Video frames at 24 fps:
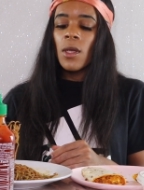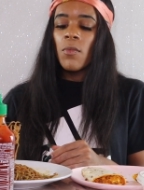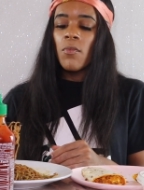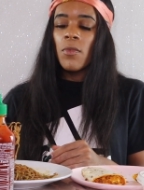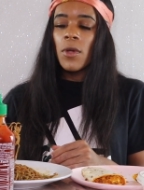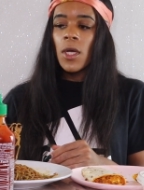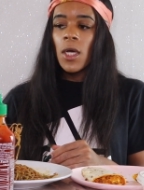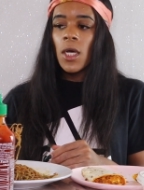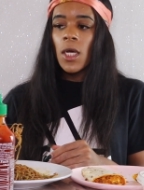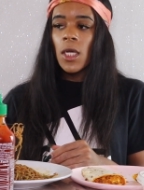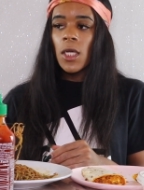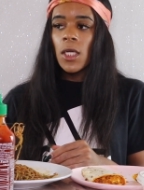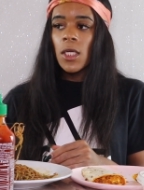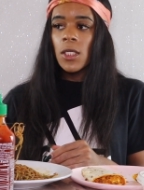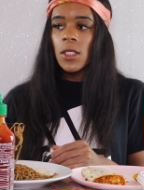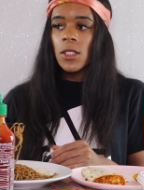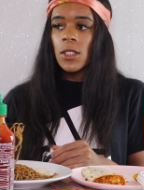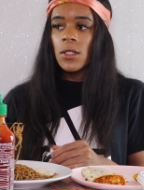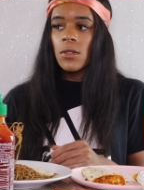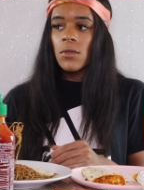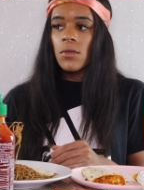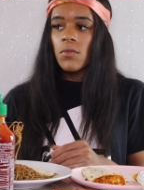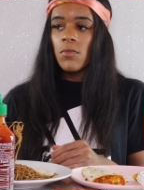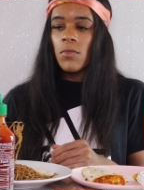
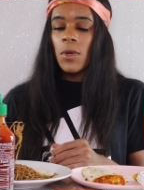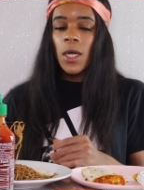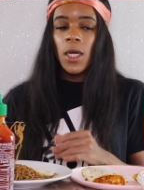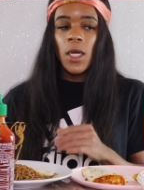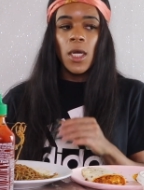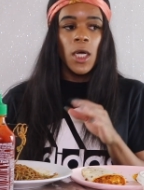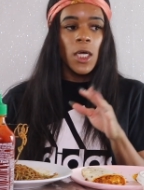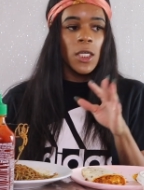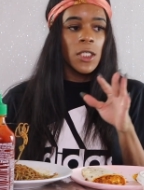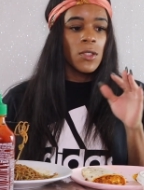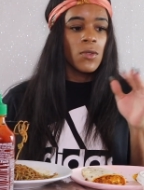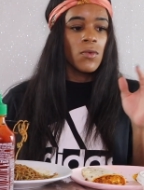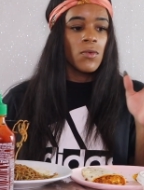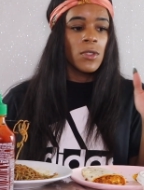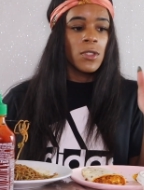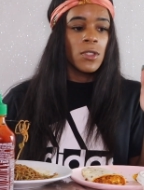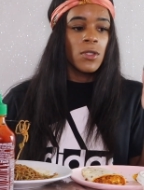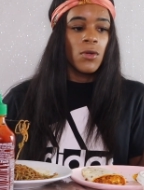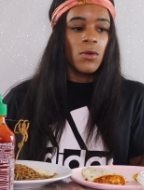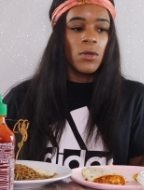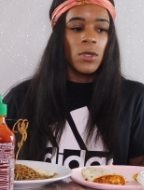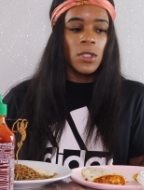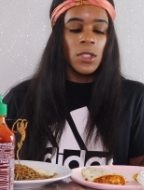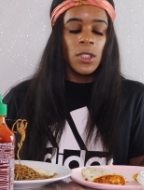because my cousin was
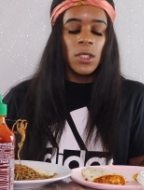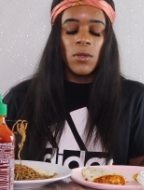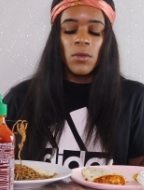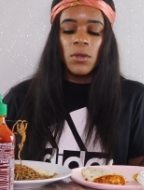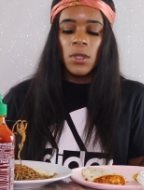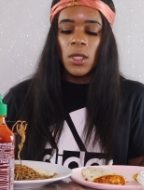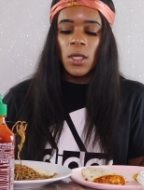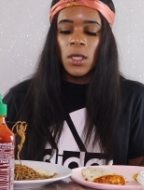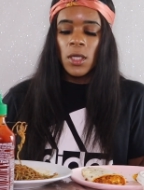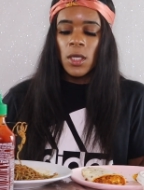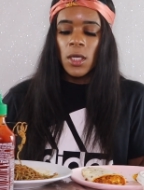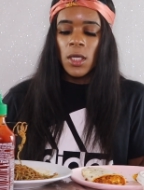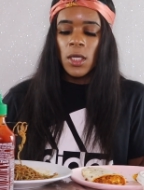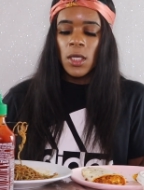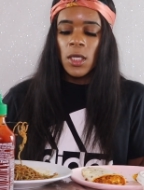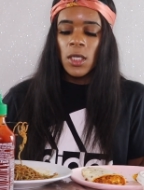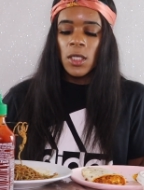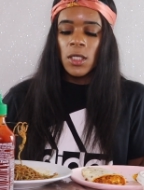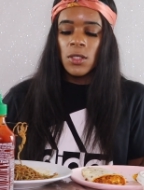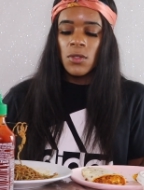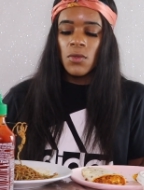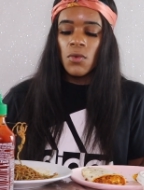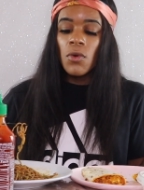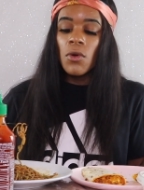doing something in
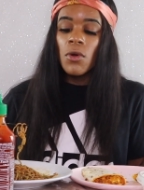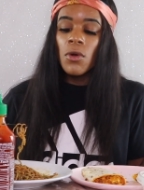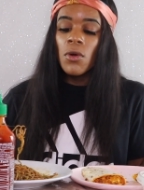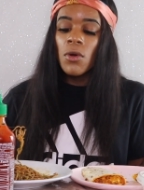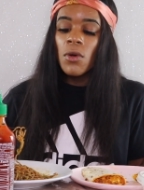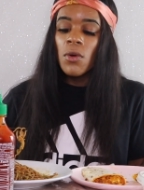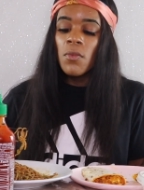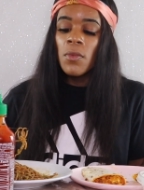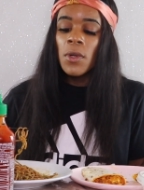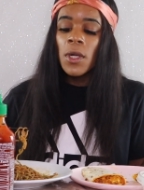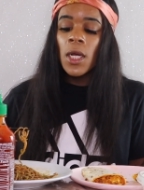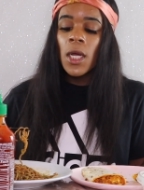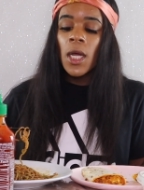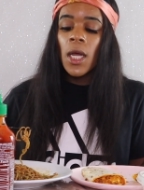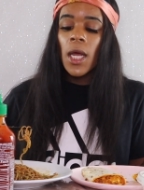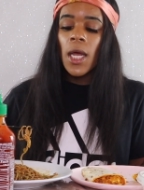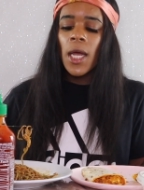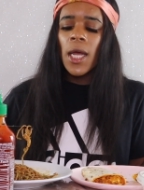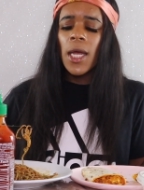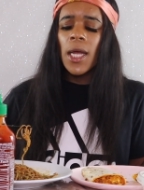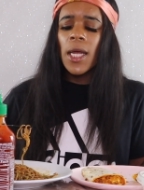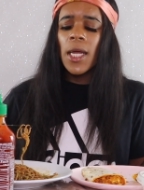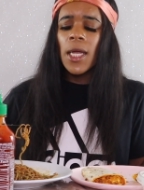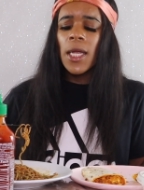this room,
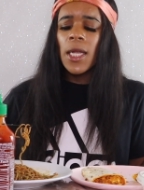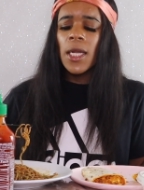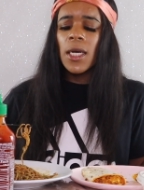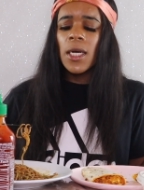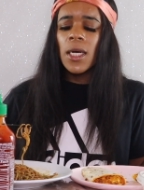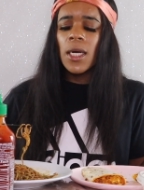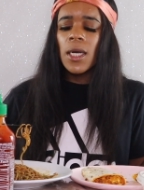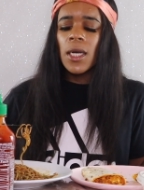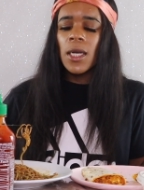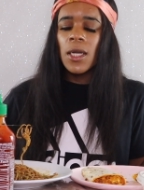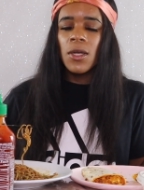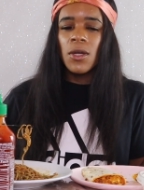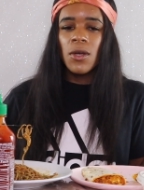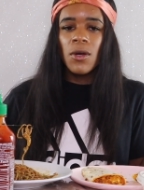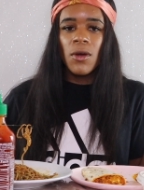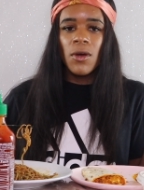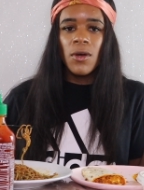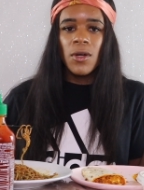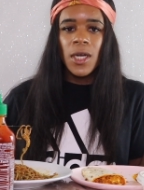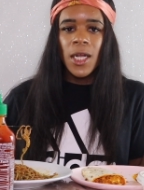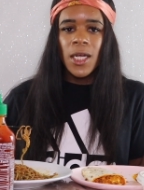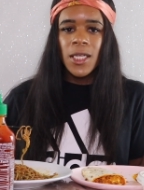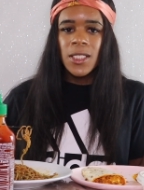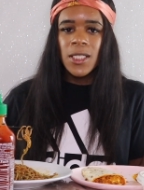and you
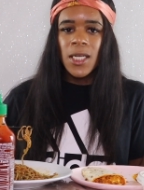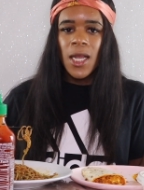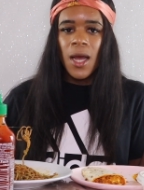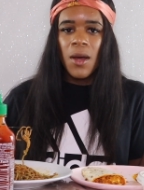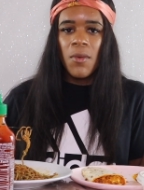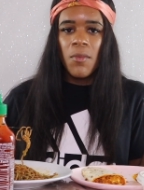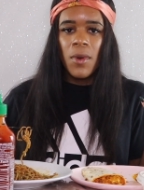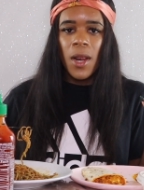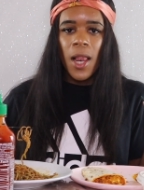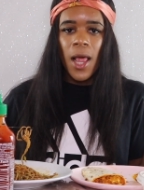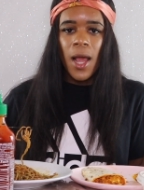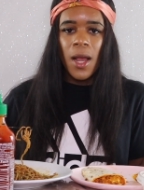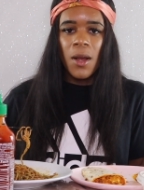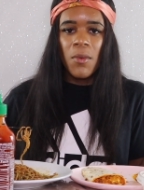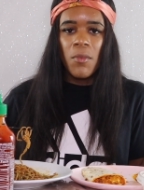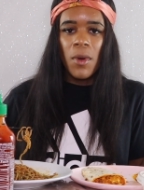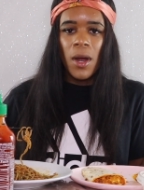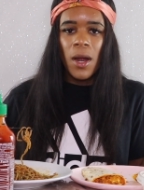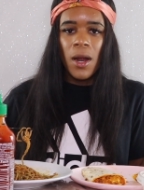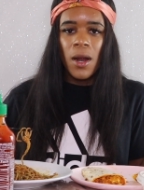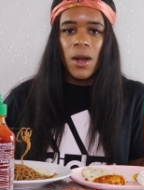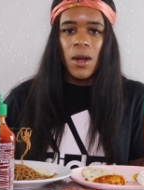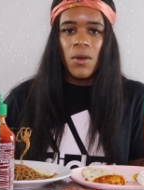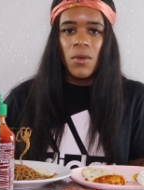know, that's not my
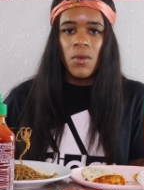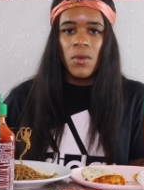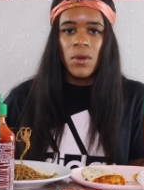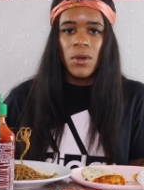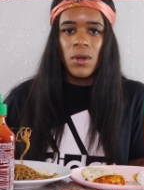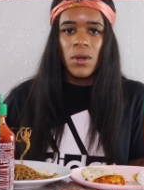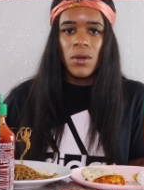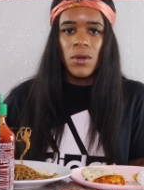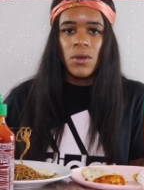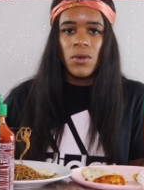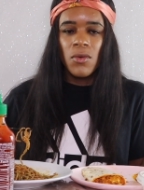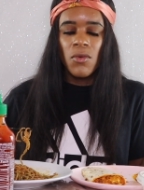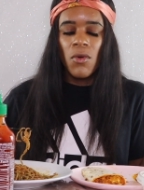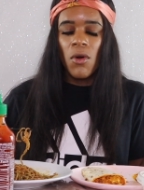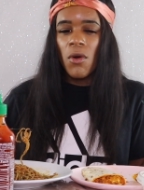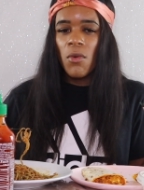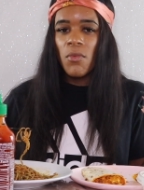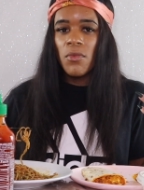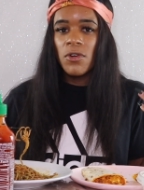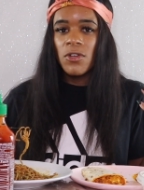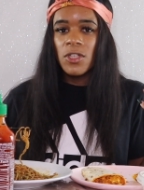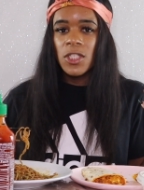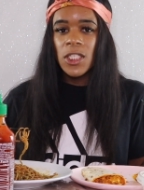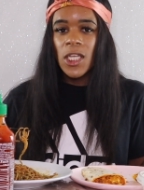
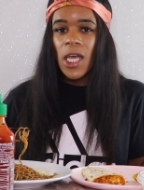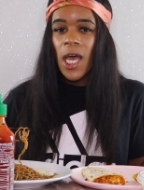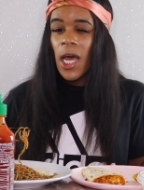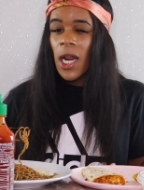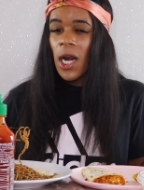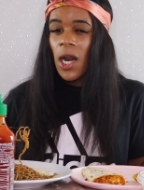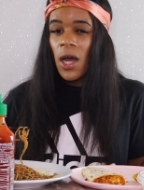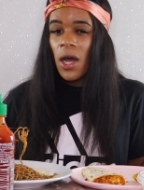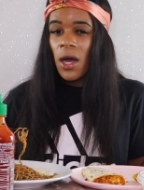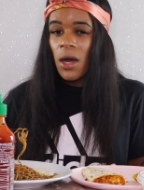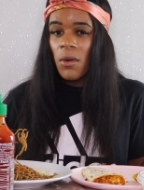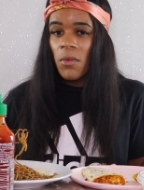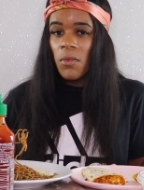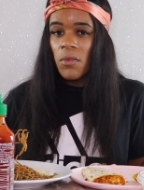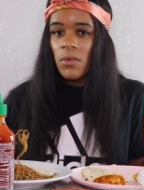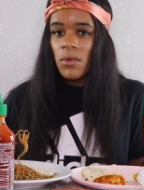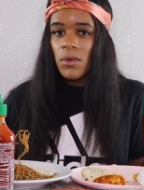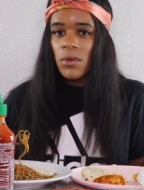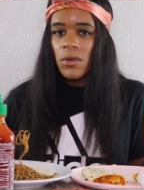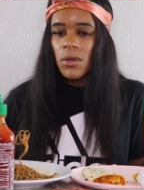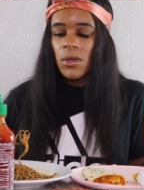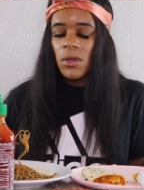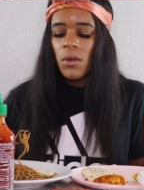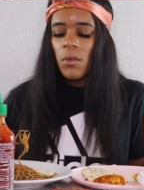normal setup,
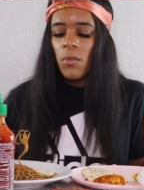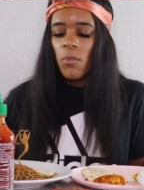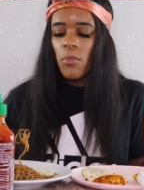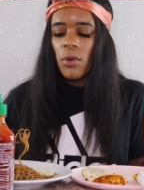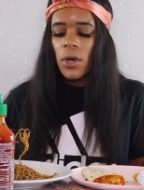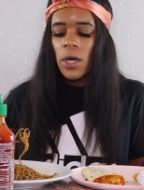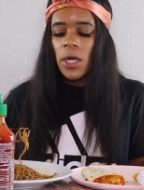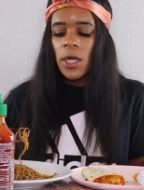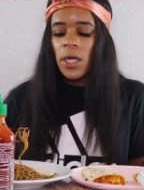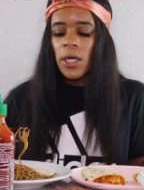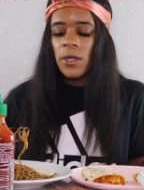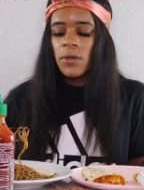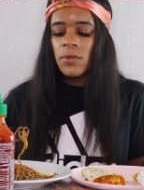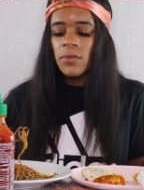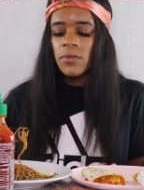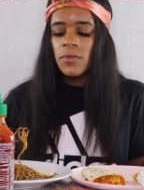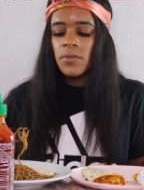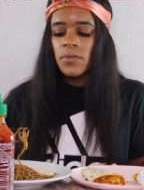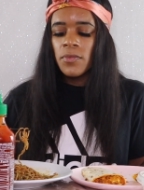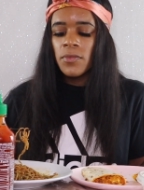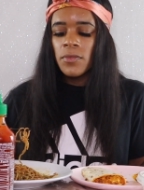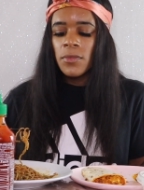but